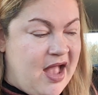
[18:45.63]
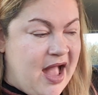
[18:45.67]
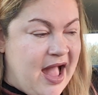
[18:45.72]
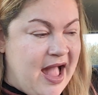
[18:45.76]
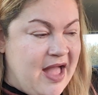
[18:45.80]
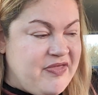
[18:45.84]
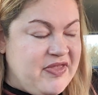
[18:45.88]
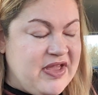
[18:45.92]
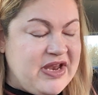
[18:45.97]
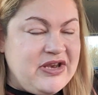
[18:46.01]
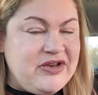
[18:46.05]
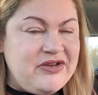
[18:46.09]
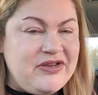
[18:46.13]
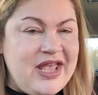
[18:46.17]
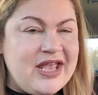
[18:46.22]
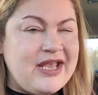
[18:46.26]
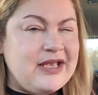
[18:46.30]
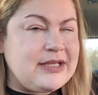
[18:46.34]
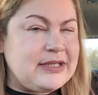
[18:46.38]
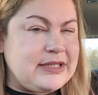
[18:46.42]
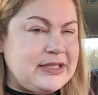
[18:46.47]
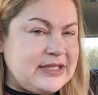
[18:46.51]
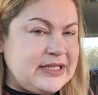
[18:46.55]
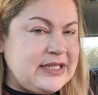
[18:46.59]
And they
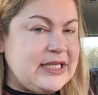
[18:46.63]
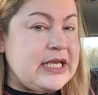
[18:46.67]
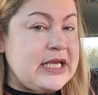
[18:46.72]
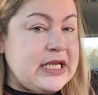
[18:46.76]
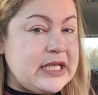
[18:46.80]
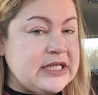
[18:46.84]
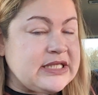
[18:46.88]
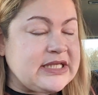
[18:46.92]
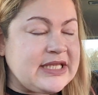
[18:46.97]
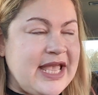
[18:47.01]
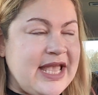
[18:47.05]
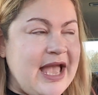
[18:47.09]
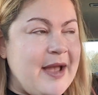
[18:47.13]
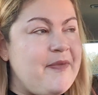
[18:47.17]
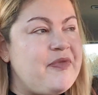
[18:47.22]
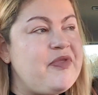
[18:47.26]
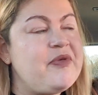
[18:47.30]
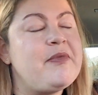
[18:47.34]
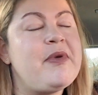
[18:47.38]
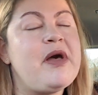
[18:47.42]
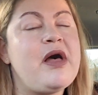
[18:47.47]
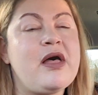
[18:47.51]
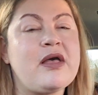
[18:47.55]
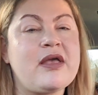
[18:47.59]
can see there's a gap in the
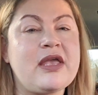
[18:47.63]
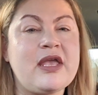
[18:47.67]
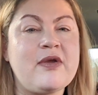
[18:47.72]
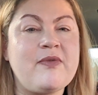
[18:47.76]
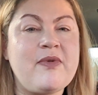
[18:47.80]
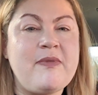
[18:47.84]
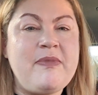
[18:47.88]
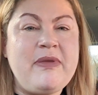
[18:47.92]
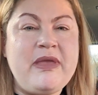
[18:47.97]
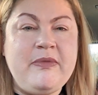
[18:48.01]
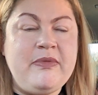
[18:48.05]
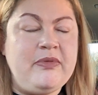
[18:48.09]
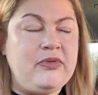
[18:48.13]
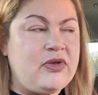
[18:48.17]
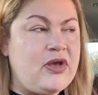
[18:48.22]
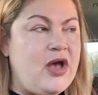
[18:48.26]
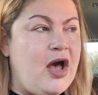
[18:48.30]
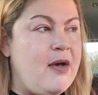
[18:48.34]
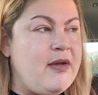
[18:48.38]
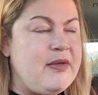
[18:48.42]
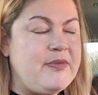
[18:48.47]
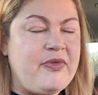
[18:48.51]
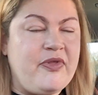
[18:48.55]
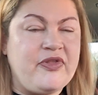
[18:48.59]
market where people
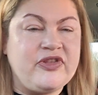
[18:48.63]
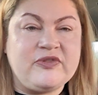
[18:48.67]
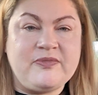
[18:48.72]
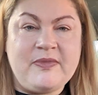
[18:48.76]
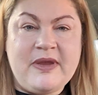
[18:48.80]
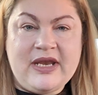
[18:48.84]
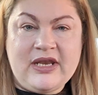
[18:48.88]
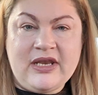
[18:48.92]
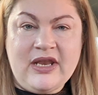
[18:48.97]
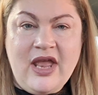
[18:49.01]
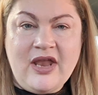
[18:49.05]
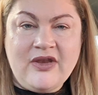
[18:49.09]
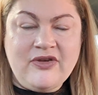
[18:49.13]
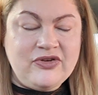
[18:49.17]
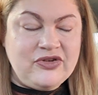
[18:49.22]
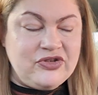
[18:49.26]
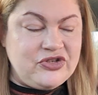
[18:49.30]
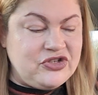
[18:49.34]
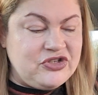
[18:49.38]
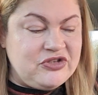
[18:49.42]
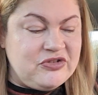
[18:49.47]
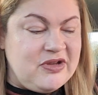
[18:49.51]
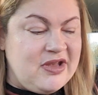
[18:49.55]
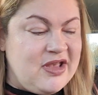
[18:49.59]
can't bother to make
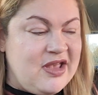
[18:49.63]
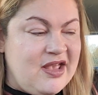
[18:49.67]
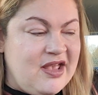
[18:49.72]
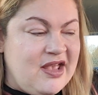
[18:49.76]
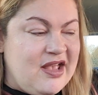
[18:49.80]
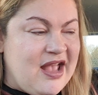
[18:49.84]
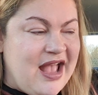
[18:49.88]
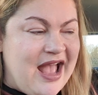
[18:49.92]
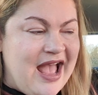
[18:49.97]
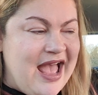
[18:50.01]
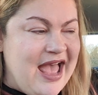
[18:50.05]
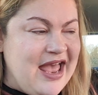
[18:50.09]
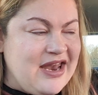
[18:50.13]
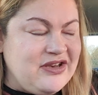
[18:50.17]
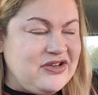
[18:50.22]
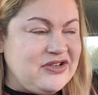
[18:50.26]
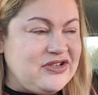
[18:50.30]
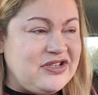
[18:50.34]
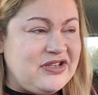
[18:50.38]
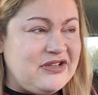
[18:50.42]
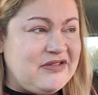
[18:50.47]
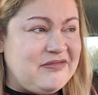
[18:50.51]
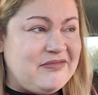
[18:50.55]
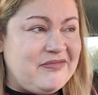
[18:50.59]
lunch,
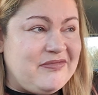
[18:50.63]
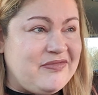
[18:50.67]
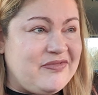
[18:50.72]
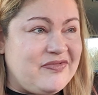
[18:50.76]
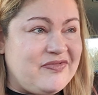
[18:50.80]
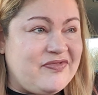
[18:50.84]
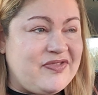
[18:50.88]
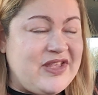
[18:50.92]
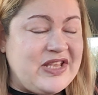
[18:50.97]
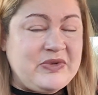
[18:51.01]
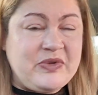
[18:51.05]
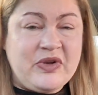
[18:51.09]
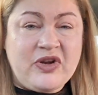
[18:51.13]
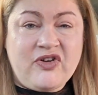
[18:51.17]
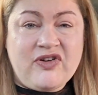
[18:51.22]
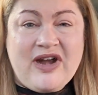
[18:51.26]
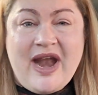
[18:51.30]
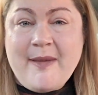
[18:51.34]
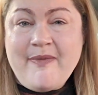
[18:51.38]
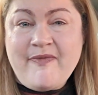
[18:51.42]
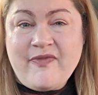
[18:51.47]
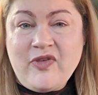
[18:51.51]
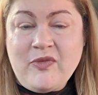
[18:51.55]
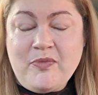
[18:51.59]
and they just want to
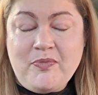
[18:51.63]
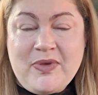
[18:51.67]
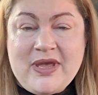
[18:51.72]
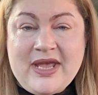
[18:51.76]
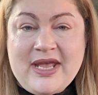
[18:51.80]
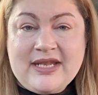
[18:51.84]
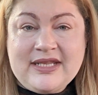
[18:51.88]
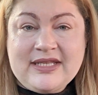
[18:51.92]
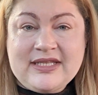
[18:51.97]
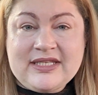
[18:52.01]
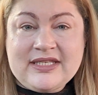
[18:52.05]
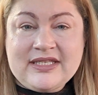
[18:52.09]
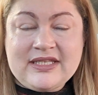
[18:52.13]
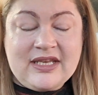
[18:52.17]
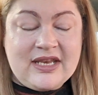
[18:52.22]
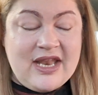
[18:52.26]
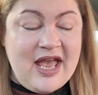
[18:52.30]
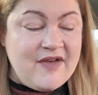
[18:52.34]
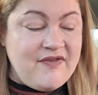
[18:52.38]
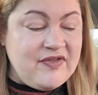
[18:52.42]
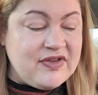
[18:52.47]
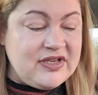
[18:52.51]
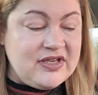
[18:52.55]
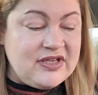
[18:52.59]
grab a few bits and
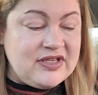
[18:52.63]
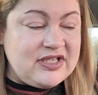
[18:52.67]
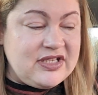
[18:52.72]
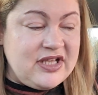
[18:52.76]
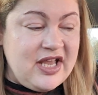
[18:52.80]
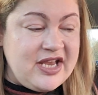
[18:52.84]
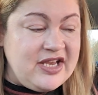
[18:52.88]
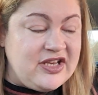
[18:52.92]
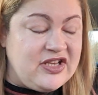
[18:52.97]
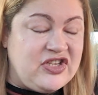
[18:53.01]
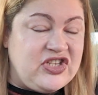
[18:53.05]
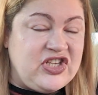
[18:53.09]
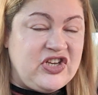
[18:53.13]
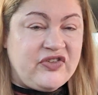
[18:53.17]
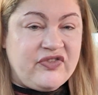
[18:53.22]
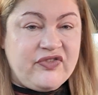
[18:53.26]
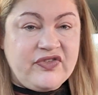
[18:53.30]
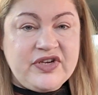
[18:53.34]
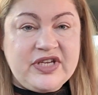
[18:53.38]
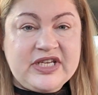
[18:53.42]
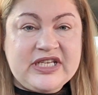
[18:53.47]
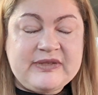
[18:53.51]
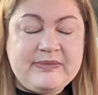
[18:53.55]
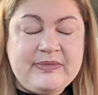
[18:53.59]
have a slightly
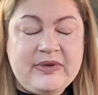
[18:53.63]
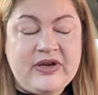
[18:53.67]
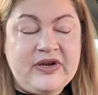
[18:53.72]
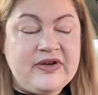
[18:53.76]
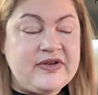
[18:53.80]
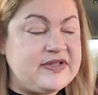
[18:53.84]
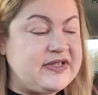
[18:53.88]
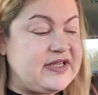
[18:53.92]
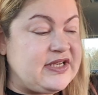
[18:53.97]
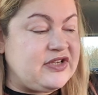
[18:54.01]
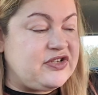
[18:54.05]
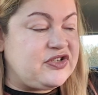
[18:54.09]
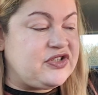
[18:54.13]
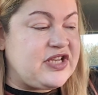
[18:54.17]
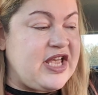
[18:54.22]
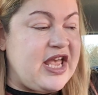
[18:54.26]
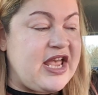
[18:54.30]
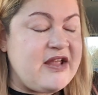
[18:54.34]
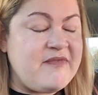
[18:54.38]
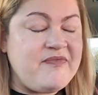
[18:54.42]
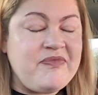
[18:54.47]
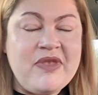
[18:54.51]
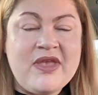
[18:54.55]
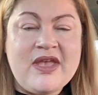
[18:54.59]
different experience each
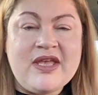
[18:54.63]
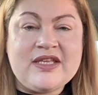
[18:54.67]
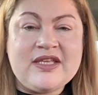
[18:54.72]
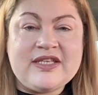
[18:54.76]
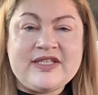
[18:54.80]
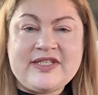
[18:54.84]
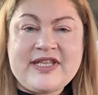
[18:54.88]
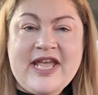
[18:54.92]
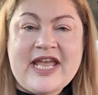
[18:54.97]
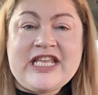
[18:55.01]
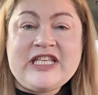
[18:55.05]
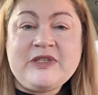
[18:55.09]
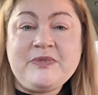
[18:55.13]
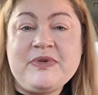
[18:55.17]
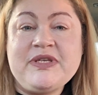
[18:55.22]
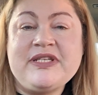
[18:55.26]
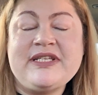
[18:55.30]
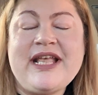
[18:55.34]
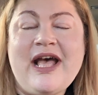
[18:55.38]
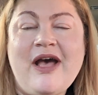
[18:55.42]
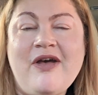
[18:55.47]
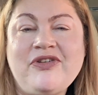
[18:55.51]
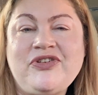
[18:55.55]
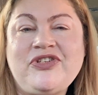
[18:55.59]
day. Sainsbury's
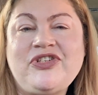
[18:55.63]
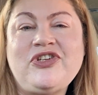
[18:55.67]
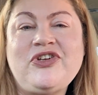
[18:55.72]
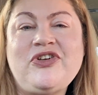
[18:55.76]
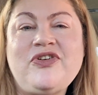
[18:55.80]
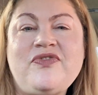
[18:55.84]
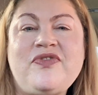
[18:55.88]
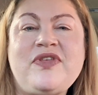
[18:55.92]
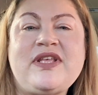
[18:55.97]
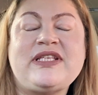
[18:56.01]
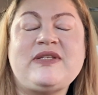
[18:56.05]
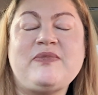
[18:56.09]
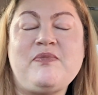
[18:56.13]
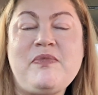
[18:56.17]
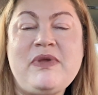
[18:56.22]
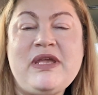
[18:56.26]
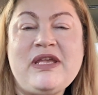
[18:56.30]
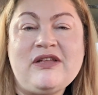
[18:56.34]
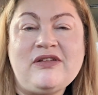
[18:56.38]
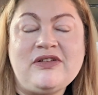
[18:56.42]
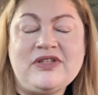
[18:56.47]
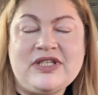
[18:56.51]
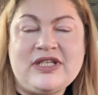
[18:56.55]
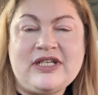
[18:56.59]
now do this
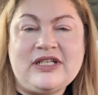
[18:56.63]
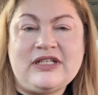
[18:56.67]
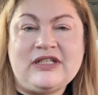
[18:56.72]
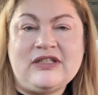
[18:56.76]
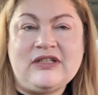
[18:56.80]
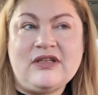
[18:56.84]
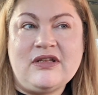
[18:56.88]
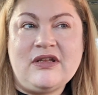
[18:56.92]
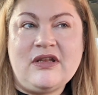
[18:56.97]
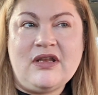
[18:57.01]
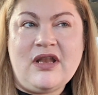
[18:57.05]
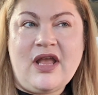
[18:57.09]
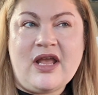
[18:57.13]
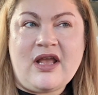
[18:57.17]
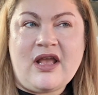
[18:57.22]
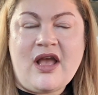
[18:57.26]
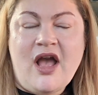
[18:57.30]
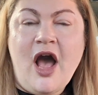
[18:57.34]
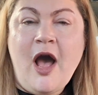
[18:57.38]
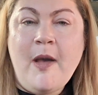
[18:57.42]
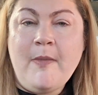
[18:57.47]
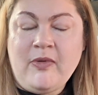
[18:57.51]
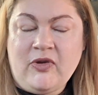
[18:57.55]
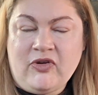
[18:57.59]
meal deal, like
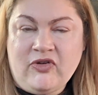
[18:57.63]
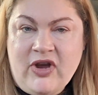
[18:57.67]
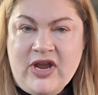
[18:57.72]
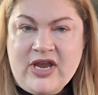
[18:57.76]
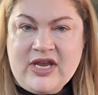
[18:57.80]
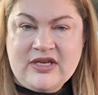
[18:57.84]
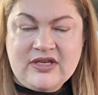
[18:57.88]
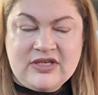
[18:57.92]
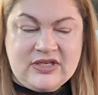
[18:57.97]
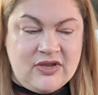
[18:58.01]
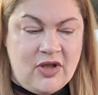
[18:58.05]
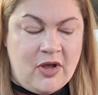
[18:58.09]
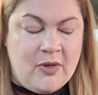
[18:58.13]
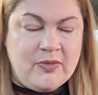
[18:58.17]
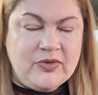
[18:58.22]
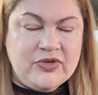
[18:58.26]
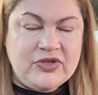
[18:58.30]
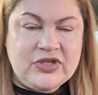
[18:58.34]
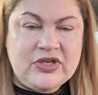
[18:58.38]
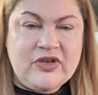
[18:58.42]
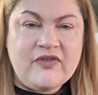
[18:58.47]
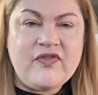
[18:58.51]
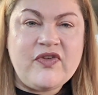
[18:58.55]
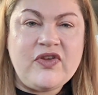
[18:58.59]
upgrade
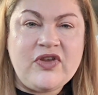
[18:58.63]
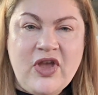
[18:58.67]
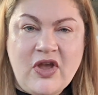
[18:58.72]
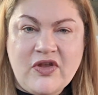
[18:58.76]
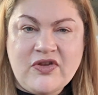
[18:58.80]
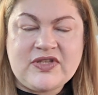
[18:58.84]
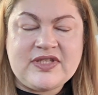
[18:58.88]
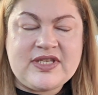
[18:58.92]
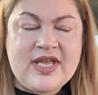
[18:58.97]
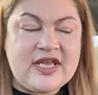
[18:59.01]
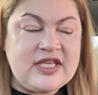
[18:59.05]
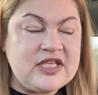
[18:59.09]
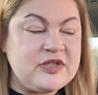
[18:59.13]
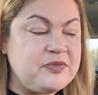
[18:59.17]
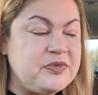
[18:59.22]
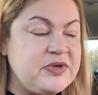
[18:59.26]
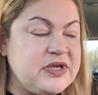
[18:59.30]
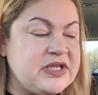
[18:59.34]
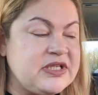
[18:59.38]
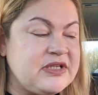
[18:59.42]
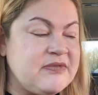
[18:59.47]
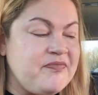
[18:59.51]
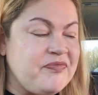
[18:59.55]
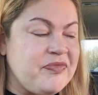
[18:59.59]
option if you go to
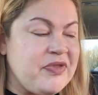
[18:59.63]
Sainsbury's.